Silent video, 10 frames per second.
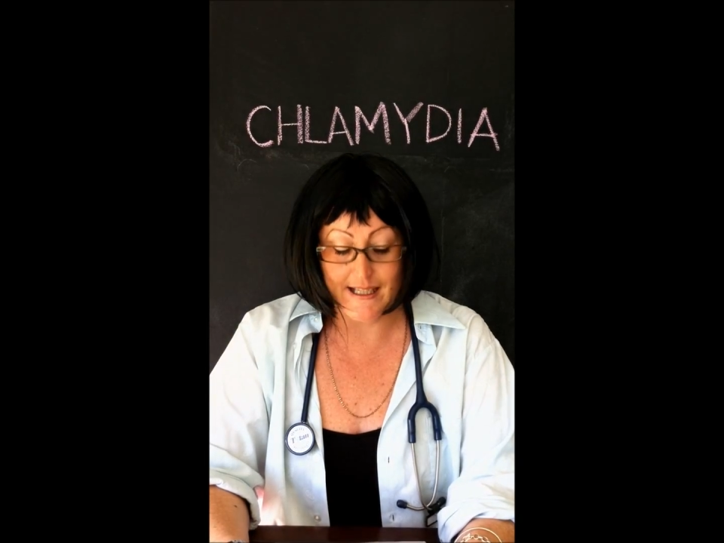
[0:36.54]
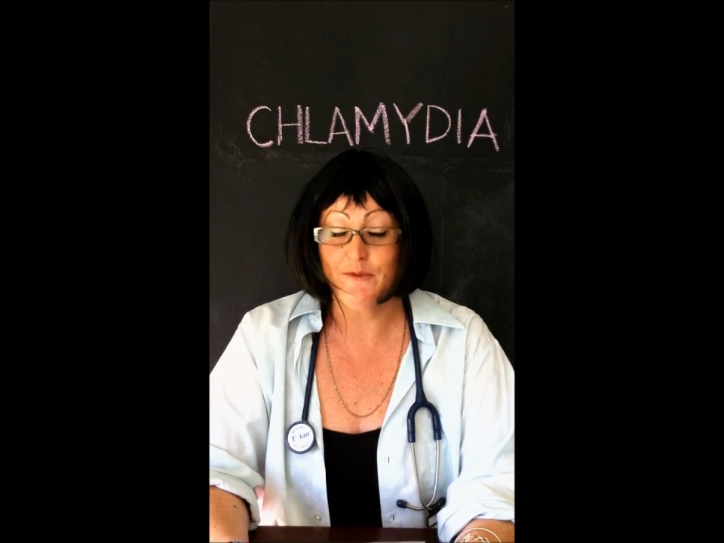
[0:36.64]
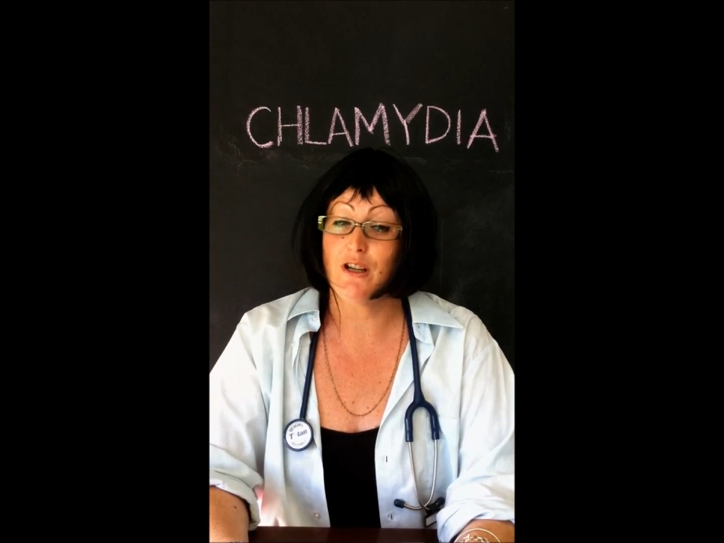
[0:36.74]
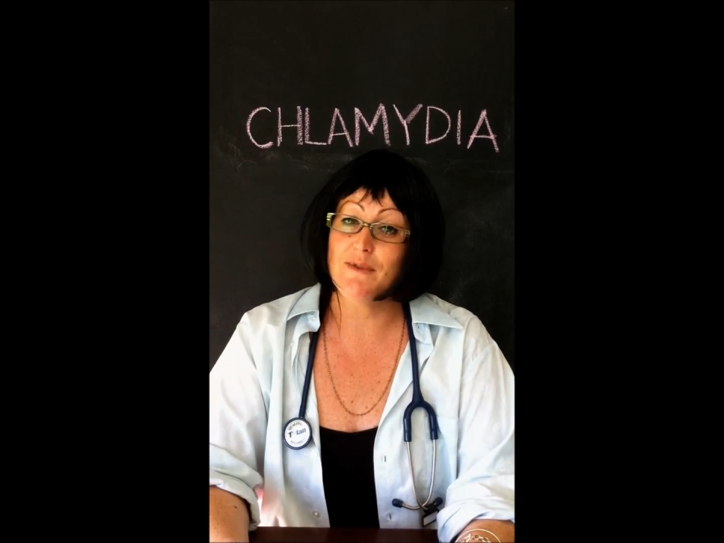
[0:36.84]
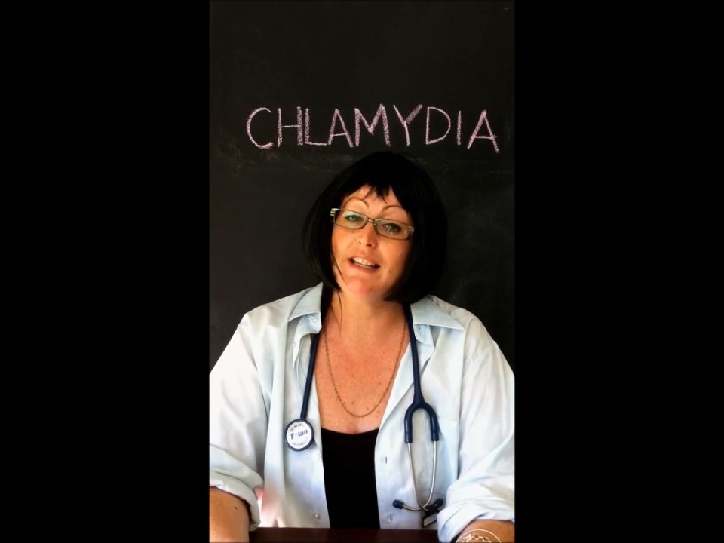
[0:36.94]

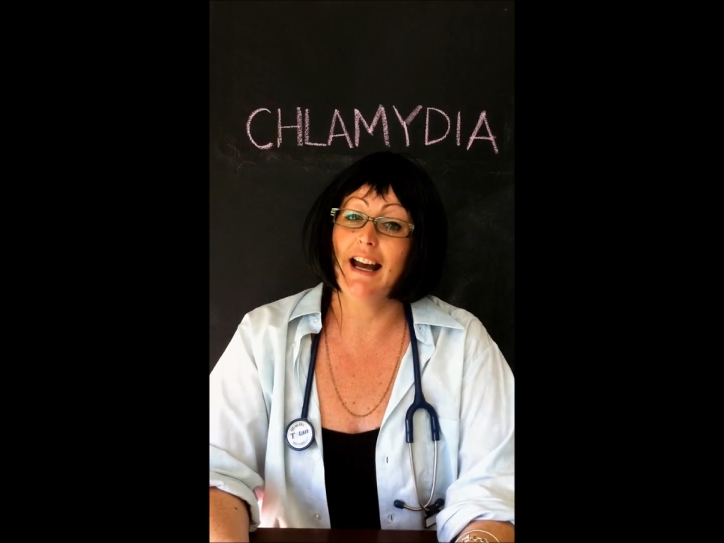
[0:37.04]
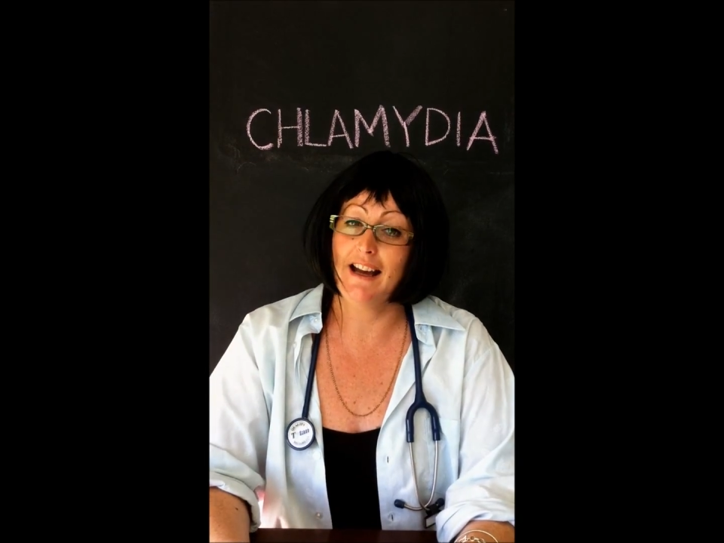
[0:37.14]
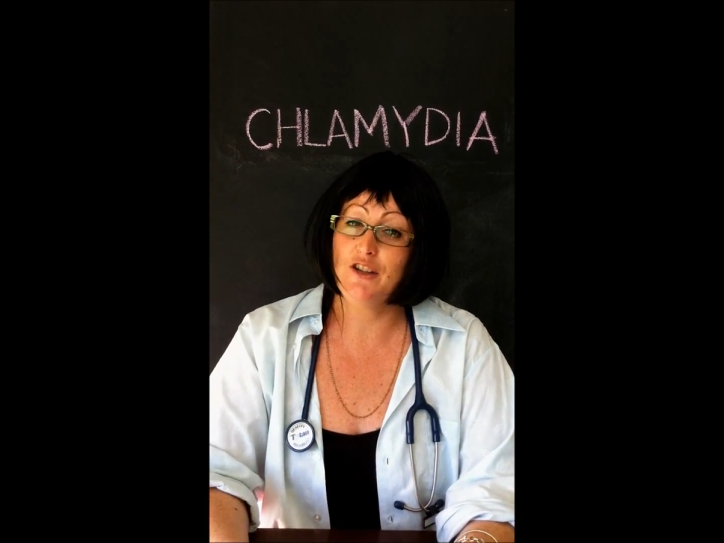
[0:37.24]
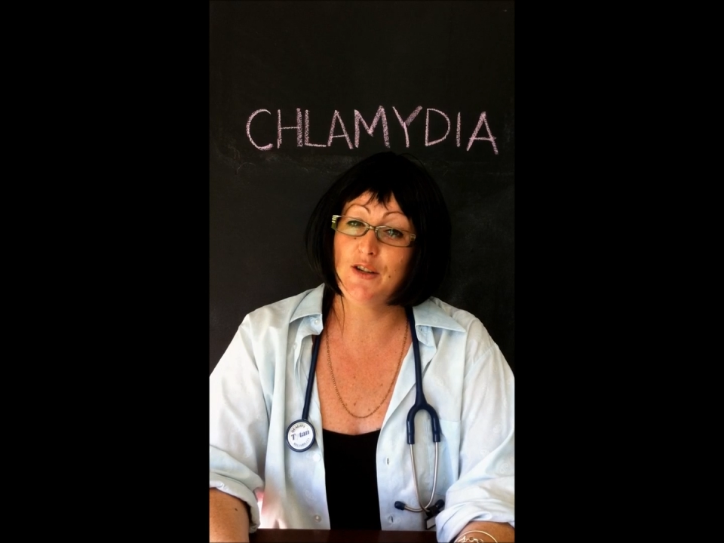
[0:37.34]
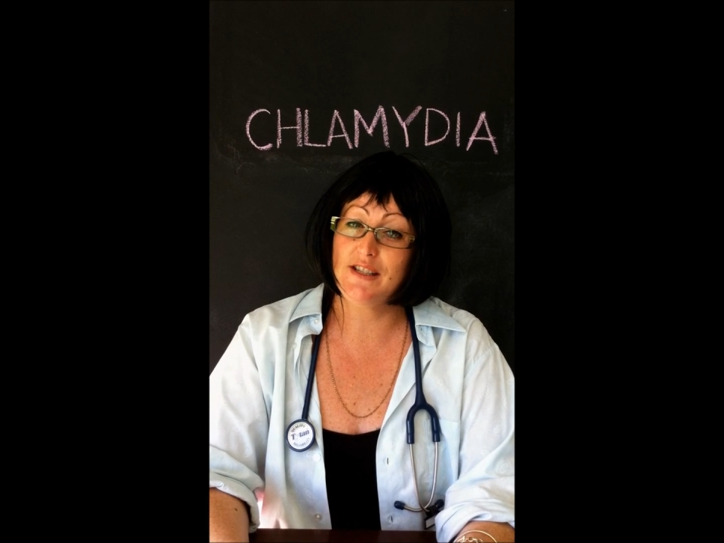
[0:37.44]
Sometimes there
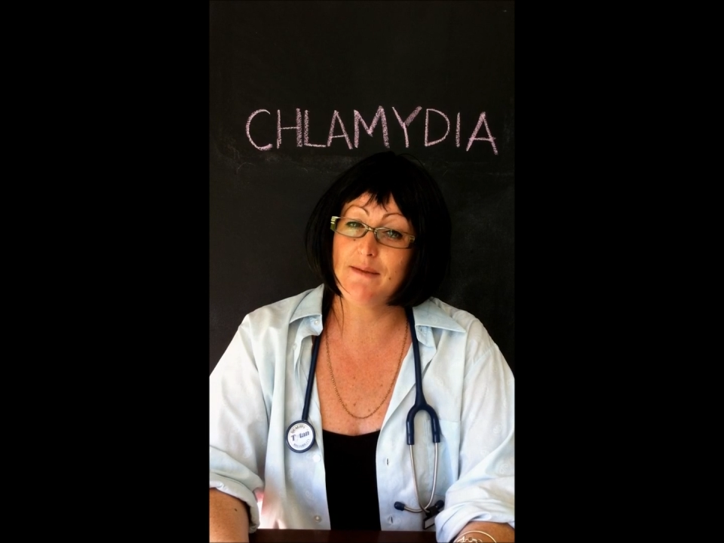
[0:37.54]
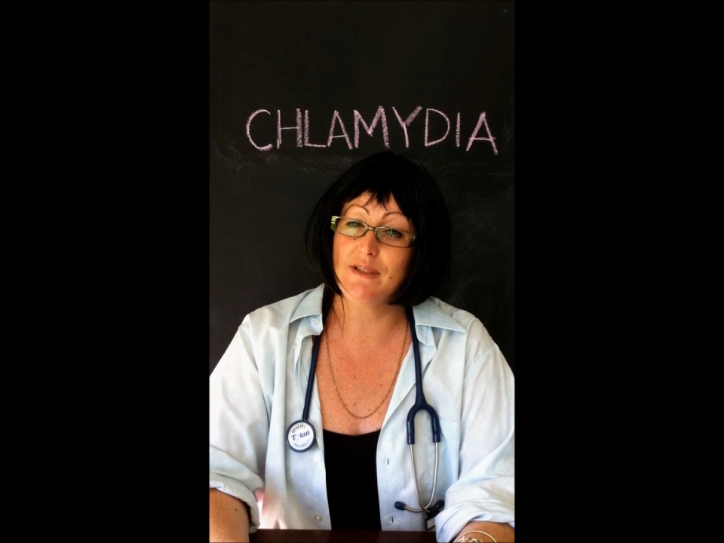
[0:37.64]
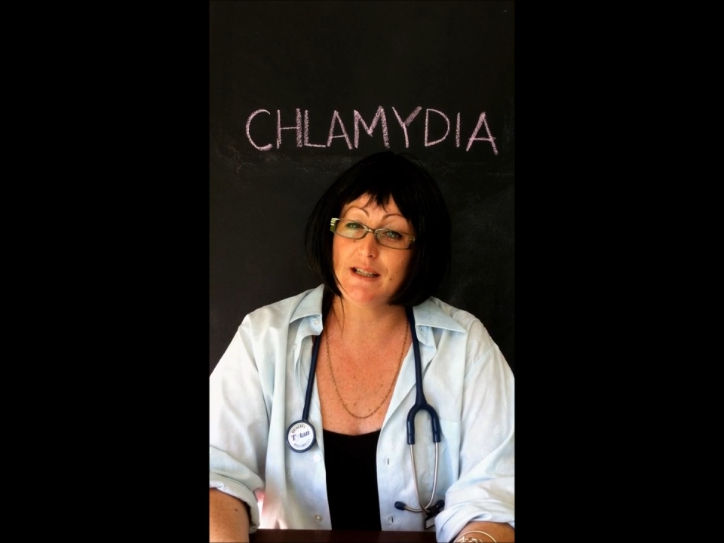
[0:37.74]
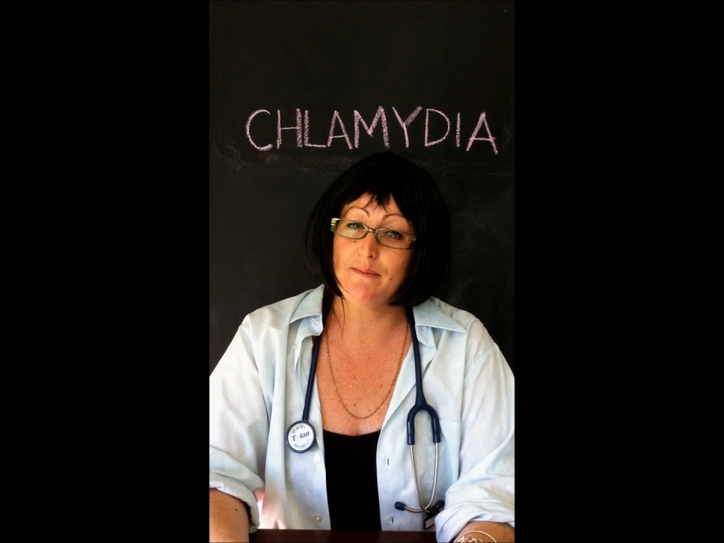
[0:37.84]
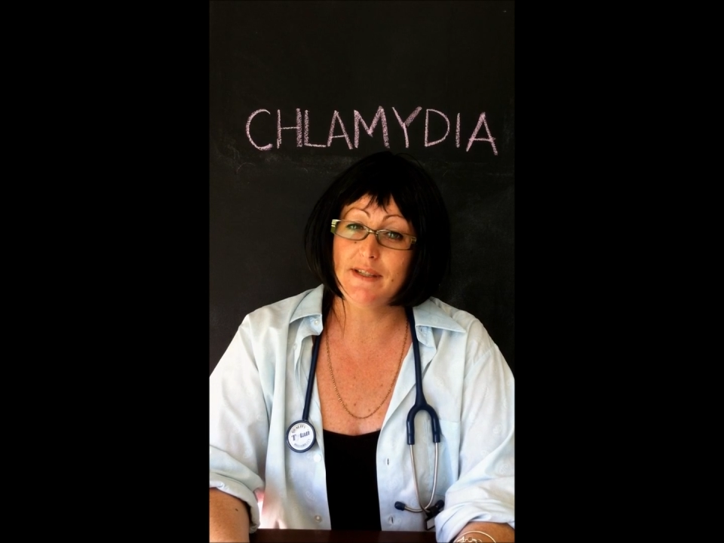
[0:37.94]
are no
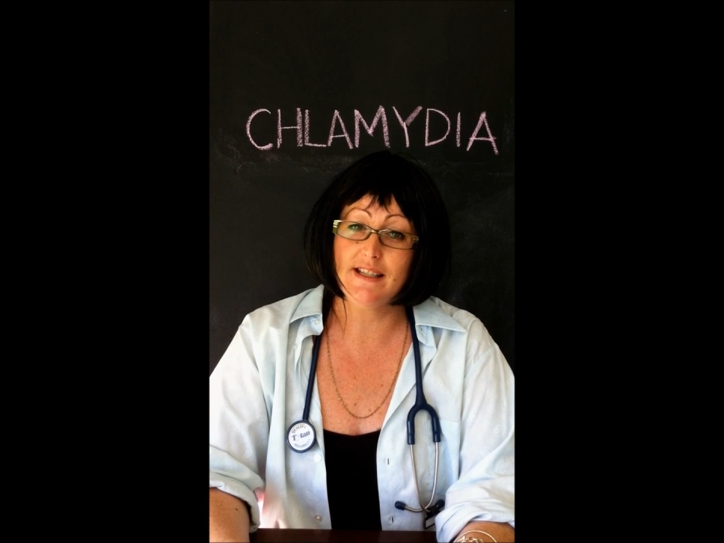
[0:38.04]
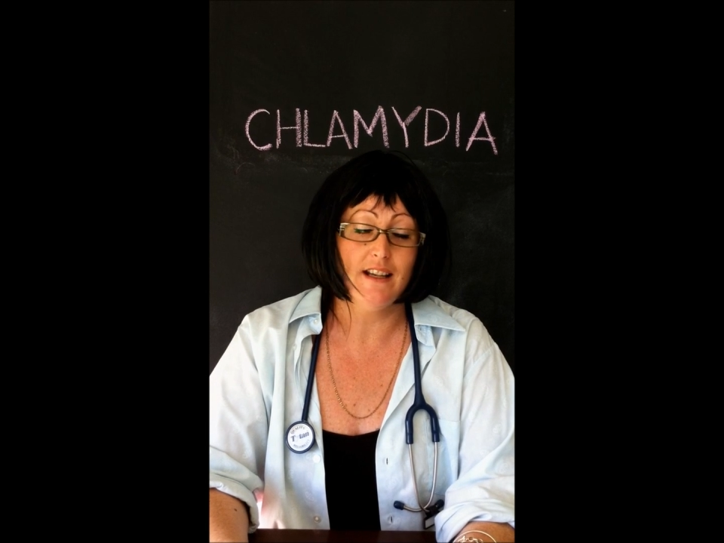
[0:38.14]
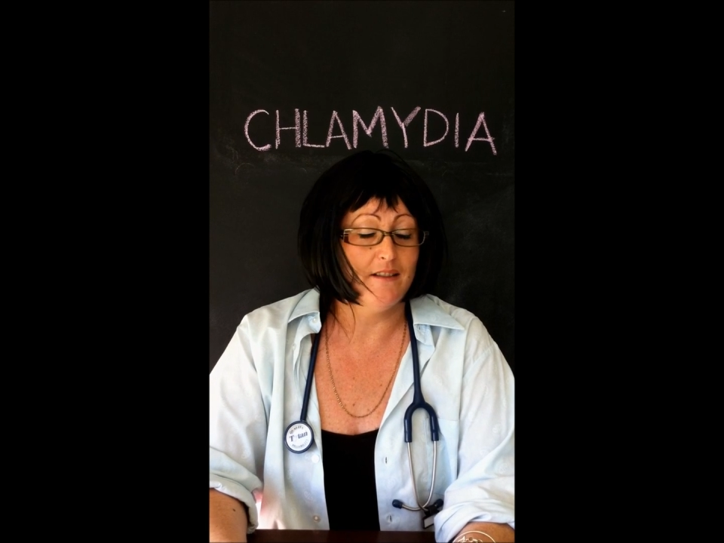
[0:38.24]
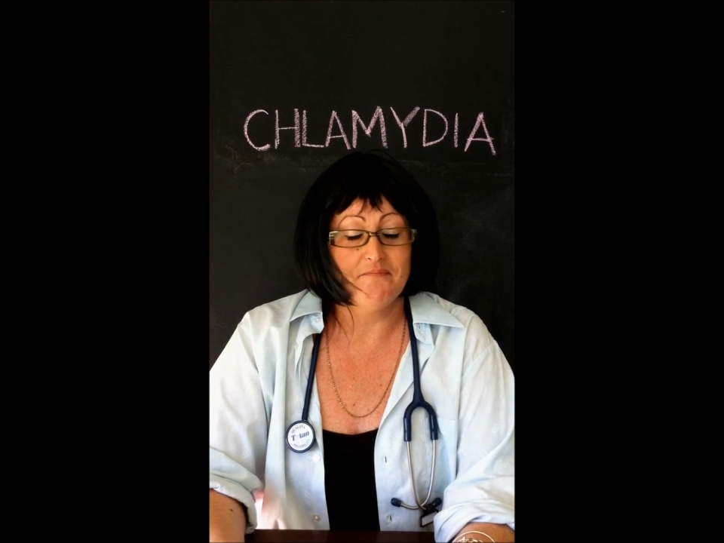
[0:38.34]
symptoms,